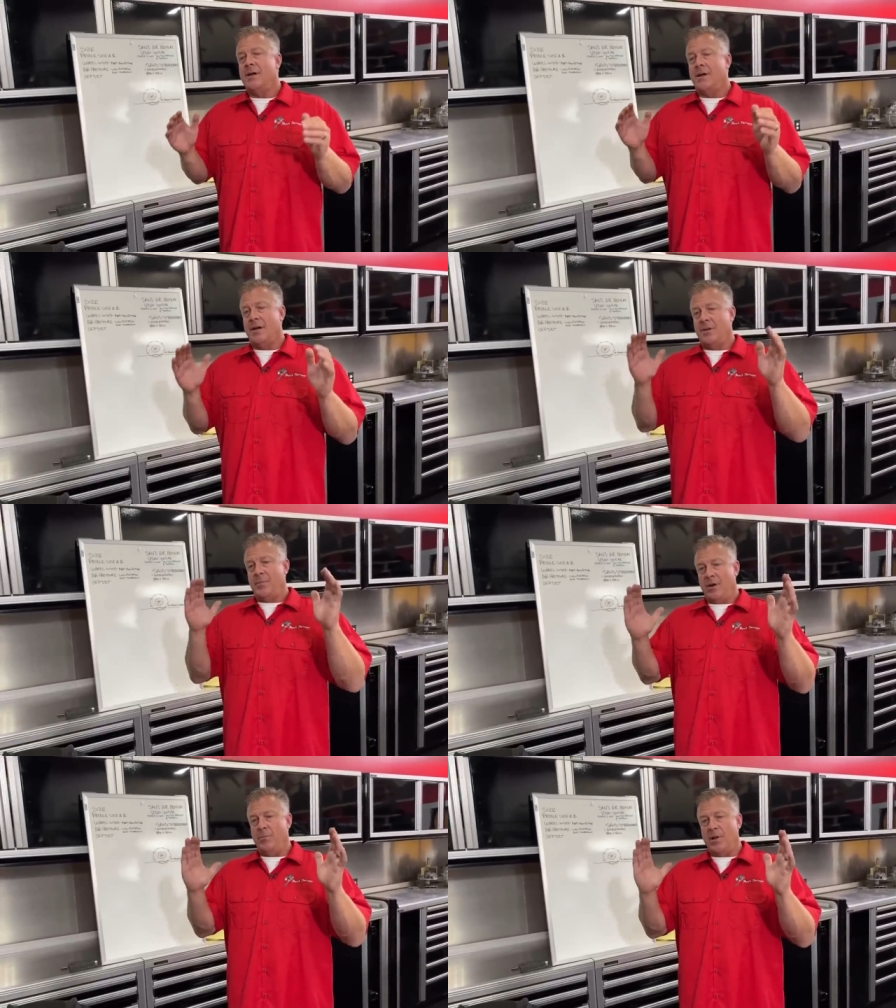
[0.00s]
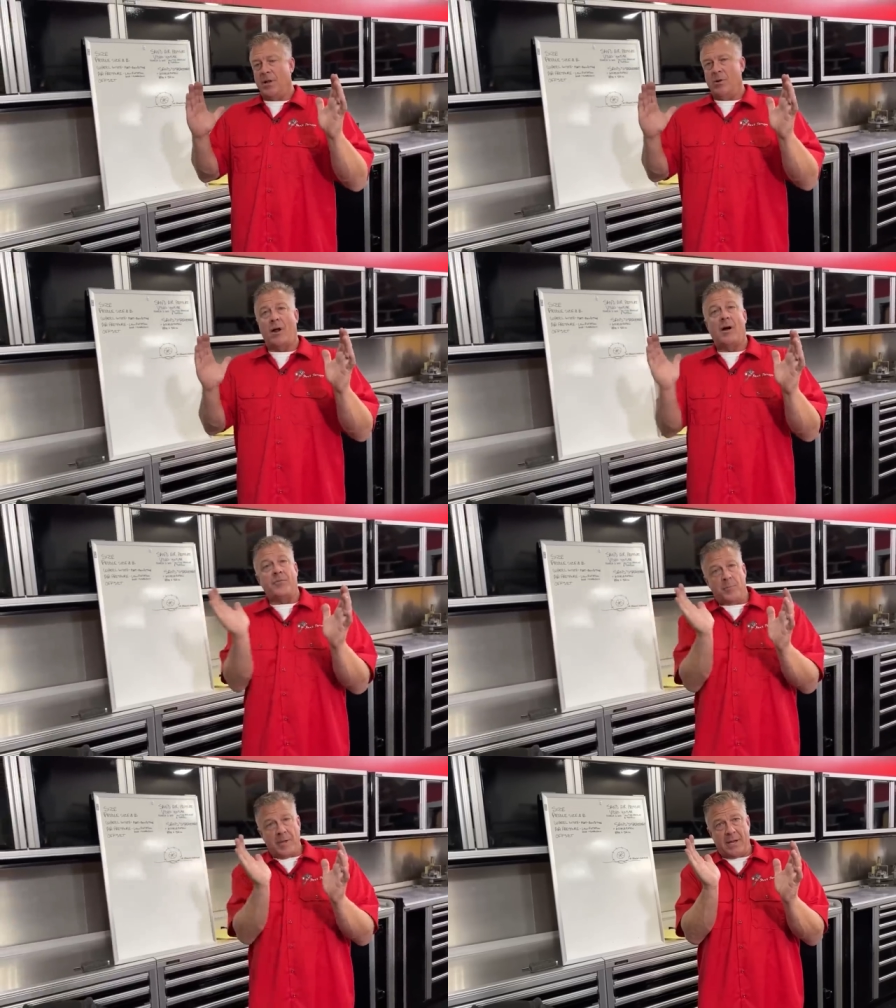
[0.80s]
It'll blow off
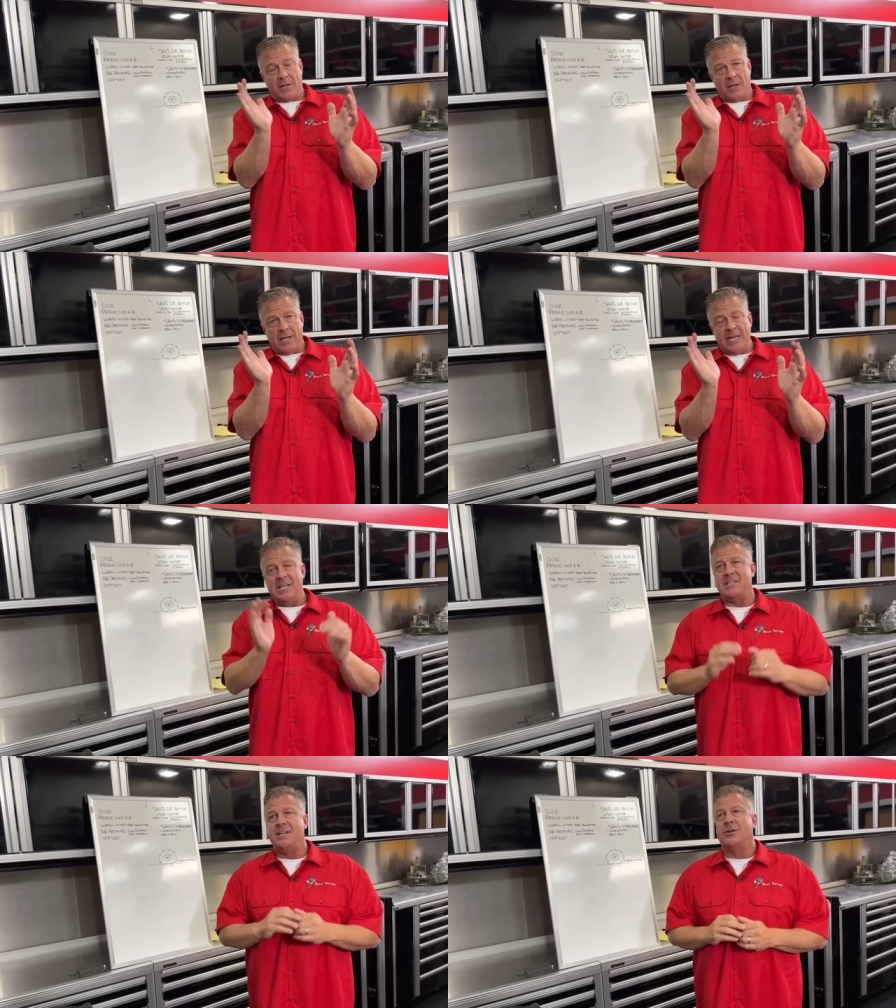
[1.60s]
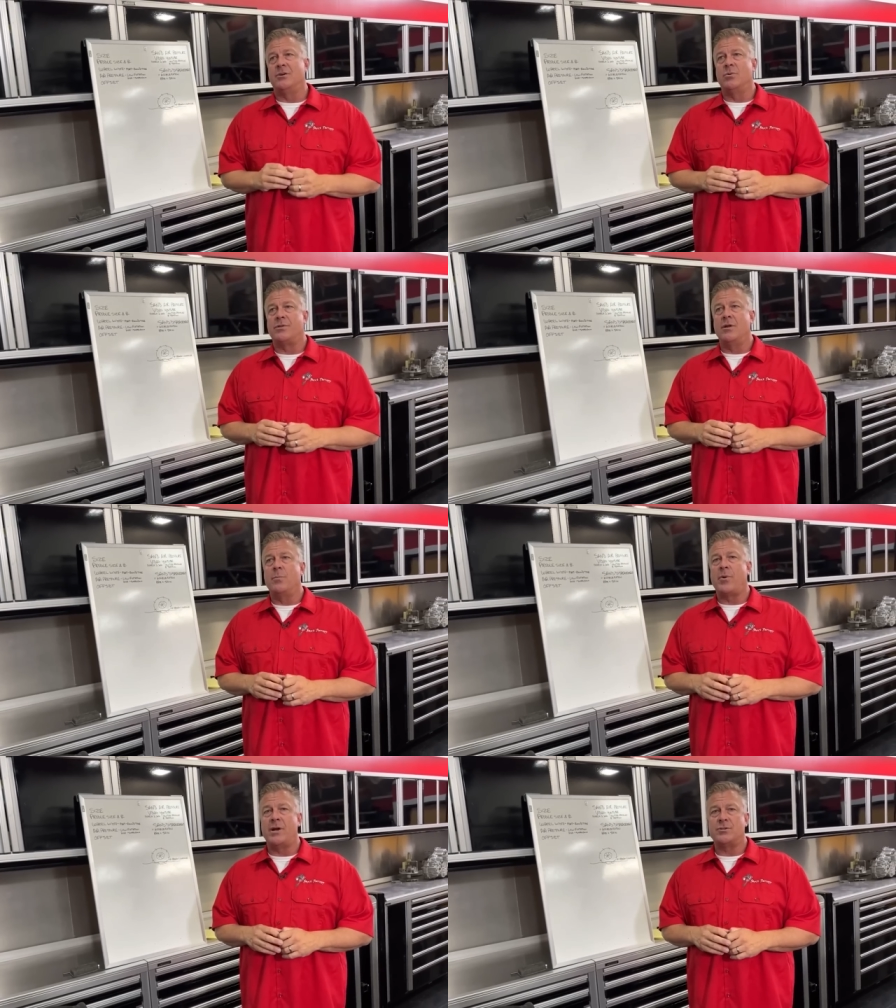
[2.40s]
the bead a little easier with low
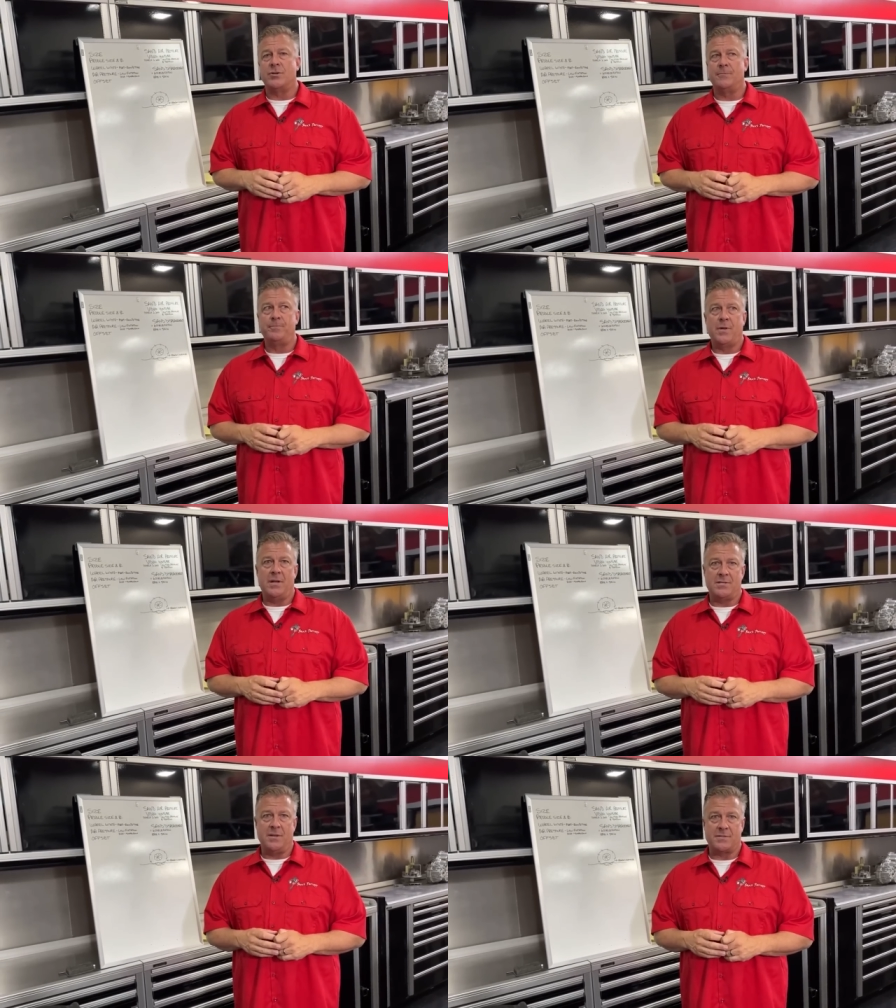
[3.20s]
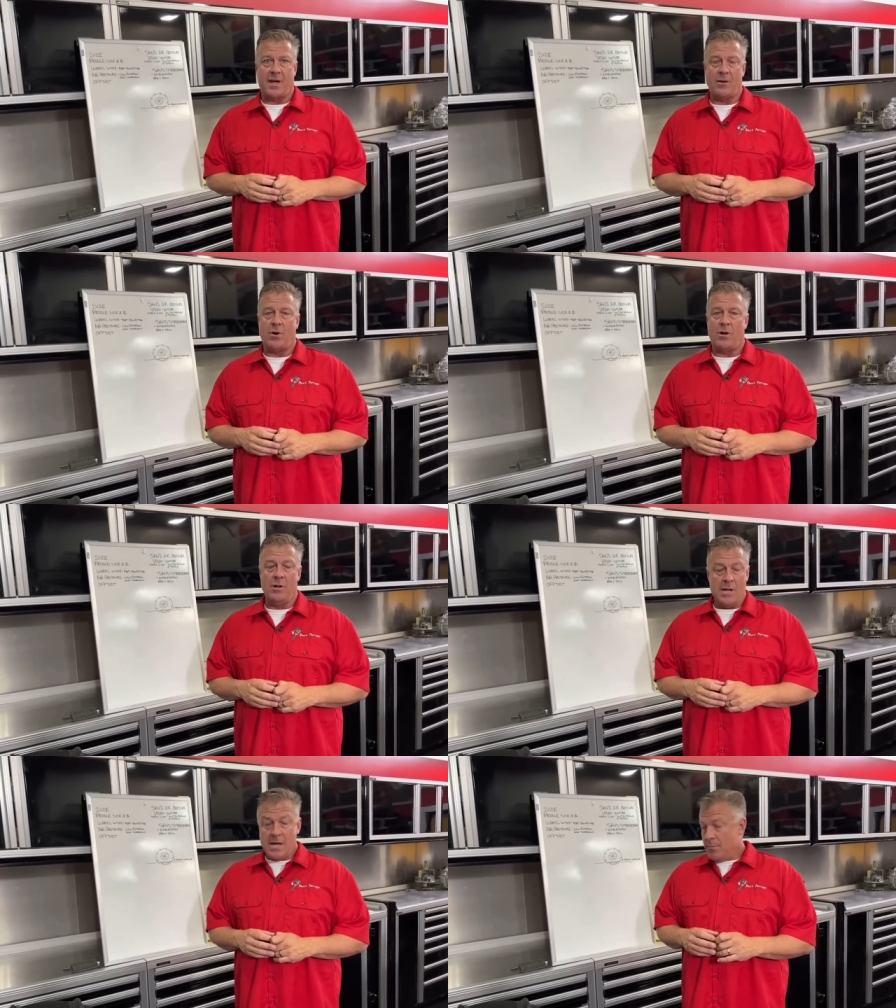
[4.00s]
pressure and a stiff
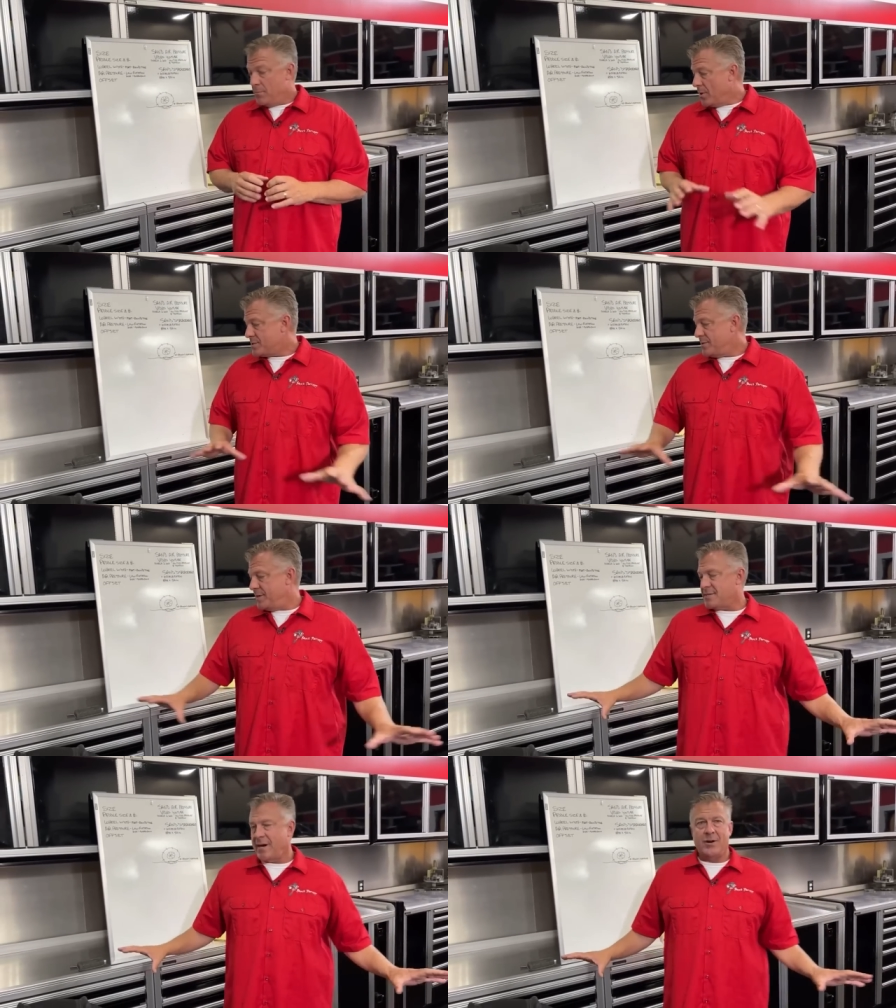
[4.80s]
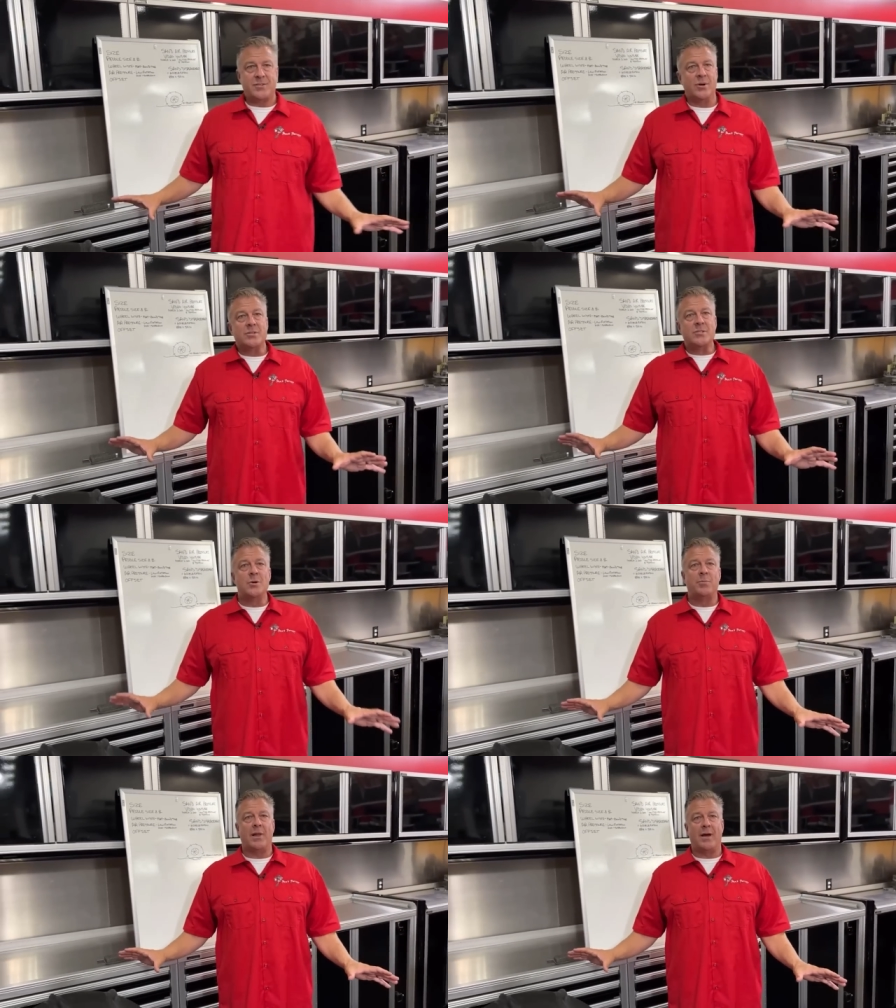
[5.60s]
sidewall. Most of these tires are a
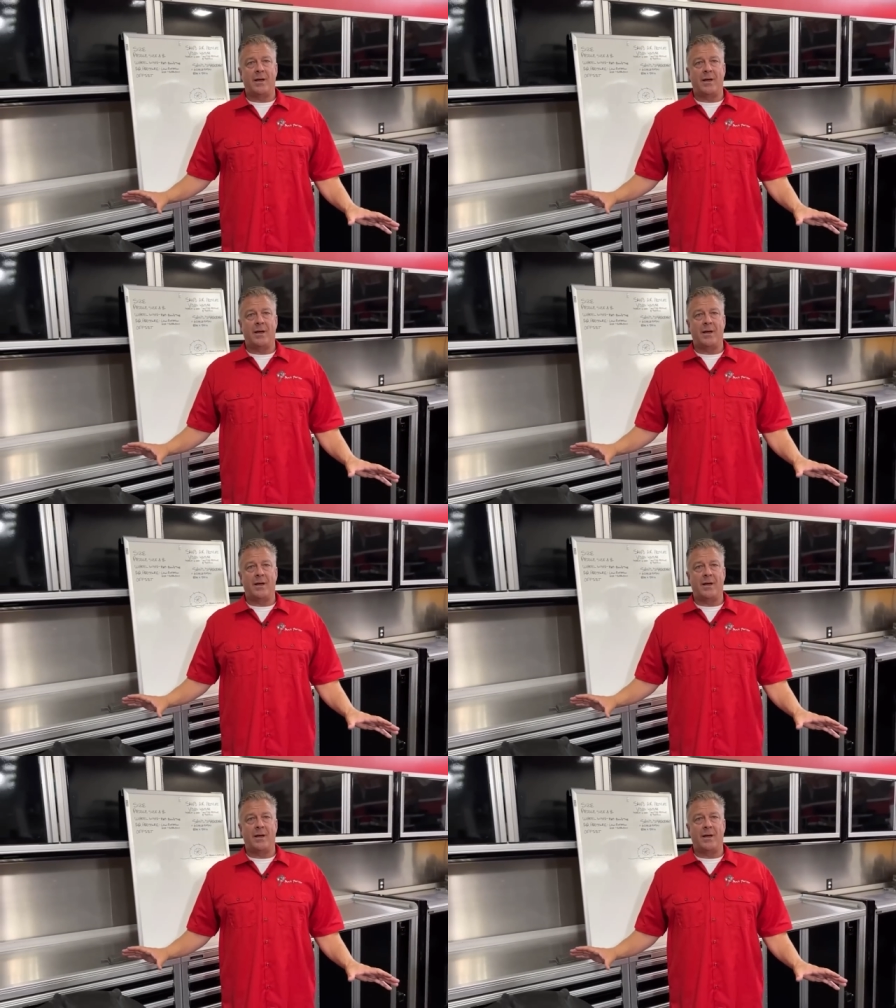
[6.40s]
2-ply